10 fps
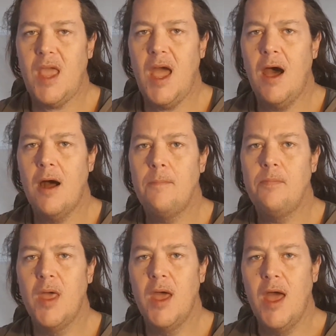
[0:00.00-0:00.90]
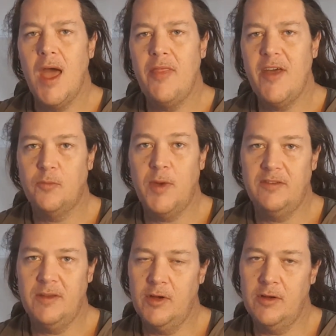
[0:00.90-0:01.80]
And that's
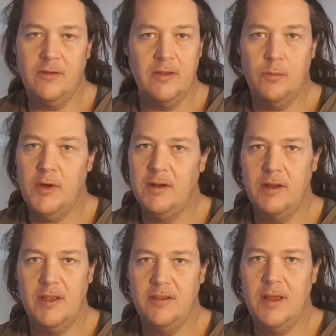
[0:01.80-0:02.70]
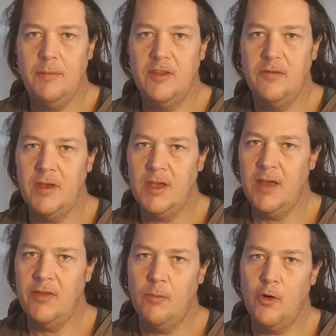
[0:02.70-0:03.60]
basically because it's an empty sphere,
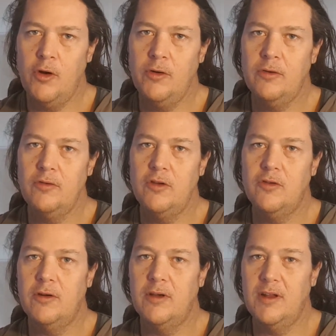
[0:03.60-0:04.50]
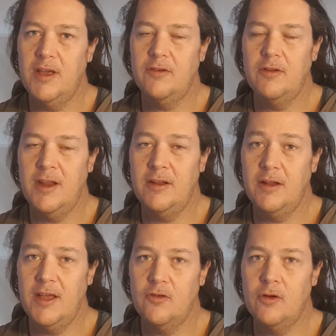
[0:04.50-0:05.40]
and the proton, neutron, and
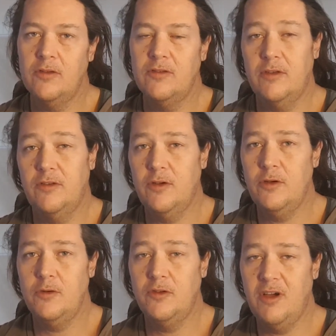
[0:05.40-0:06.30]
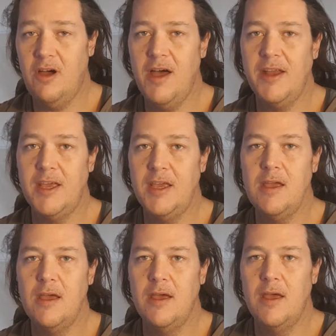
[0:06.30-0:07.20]
electrons are so
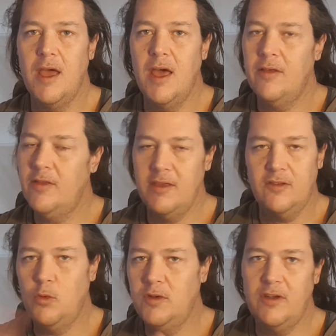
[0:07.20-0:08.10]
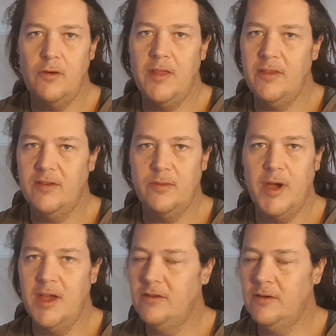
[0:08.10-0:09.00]
tiny that they're just whizzing around this
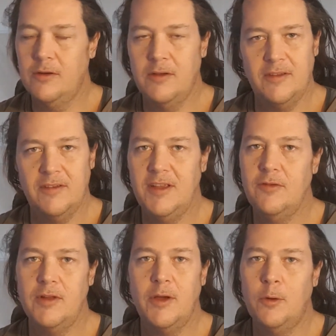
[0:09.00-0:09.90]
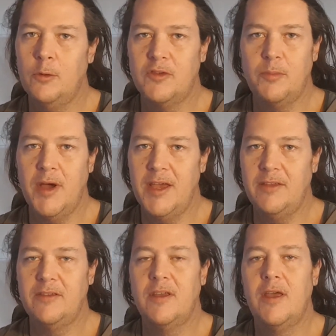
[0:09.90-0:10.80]
space. So it's literally all
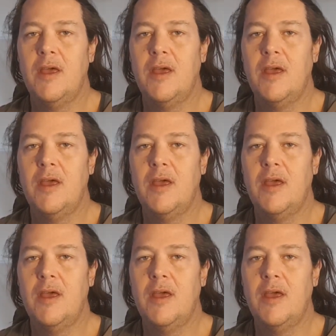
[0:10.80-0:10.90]
space.